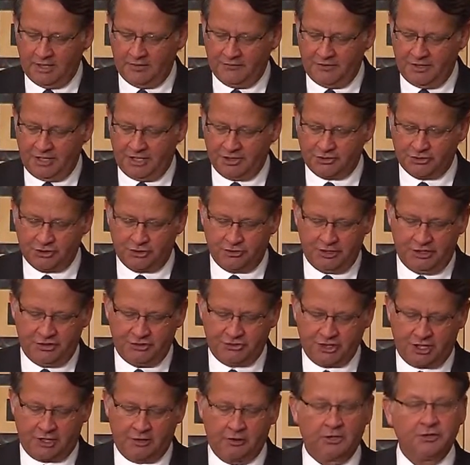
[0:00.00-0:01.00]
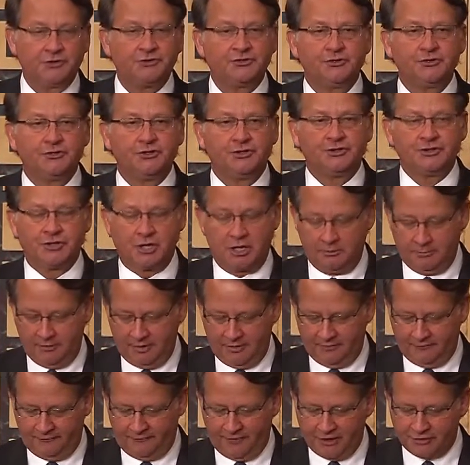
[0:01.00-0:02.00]
the Attorney General to
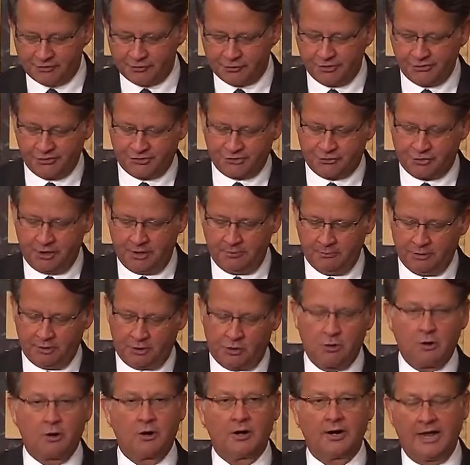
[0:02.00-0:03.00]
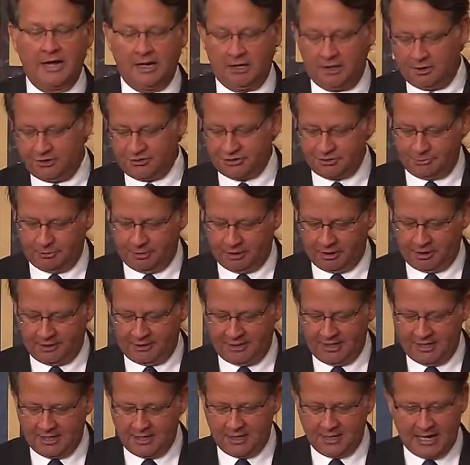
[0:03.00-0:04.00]
determine veterans treatment court
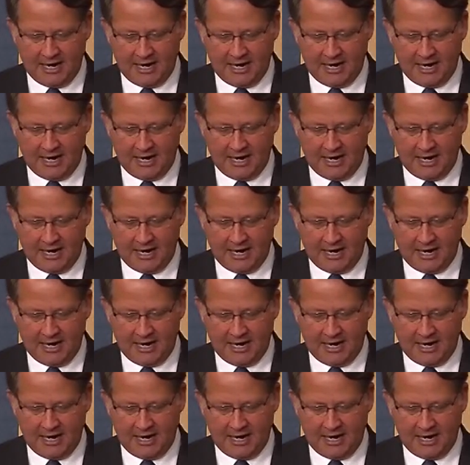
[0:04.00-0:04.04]
eligibility